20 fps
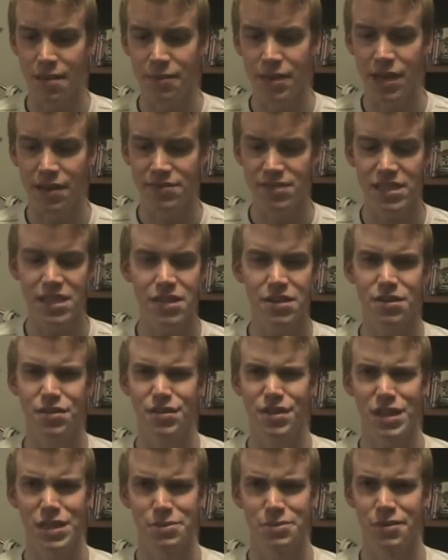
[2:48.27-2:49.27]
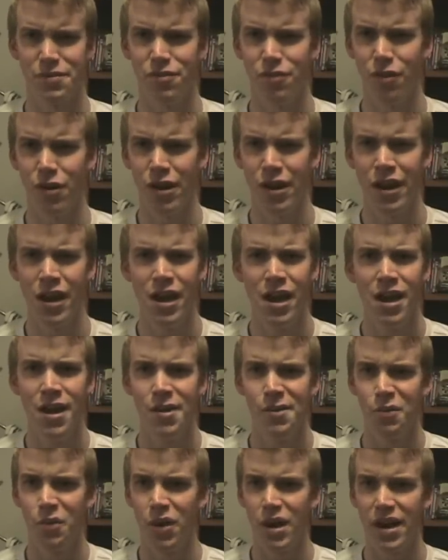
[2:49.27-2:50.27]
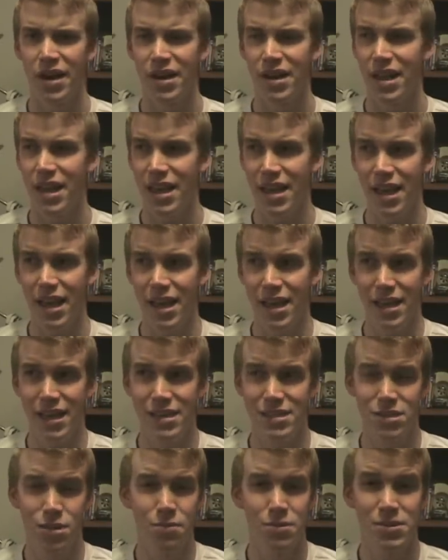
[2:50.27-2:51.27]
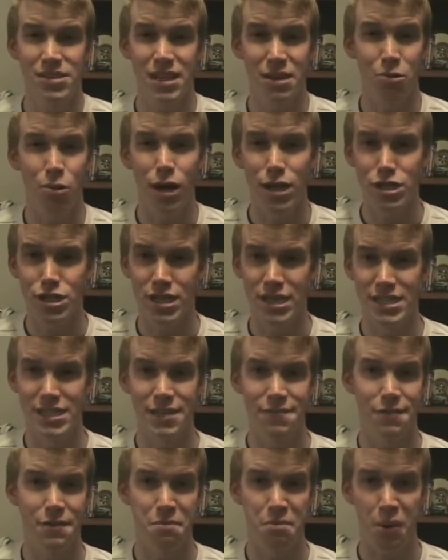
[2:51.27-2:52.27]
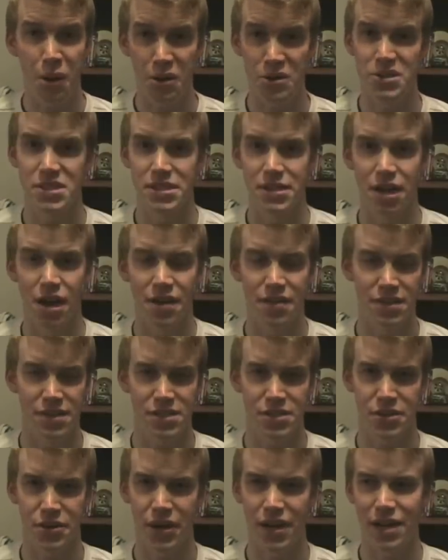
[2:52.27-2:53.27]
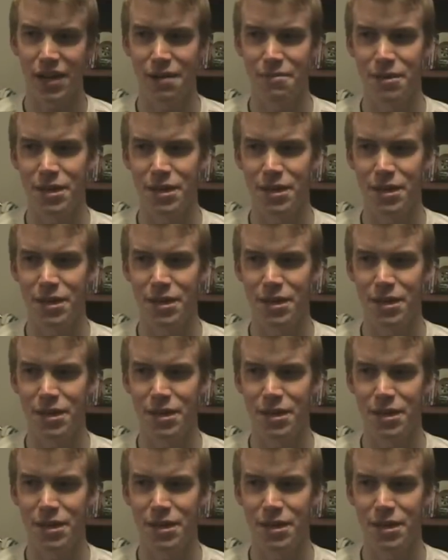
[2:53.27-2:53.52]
I mean, I've seen her in things before where it's almost like watching a different person on the screen.